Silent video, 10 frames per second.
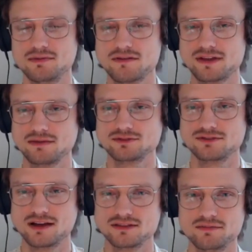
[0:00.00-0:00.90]
number of times
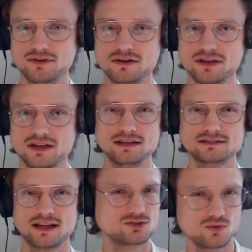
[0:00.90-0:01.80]
throughout the book
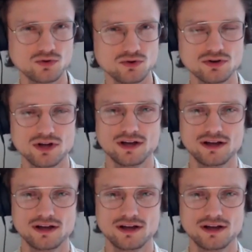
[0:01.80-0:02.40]
as a tool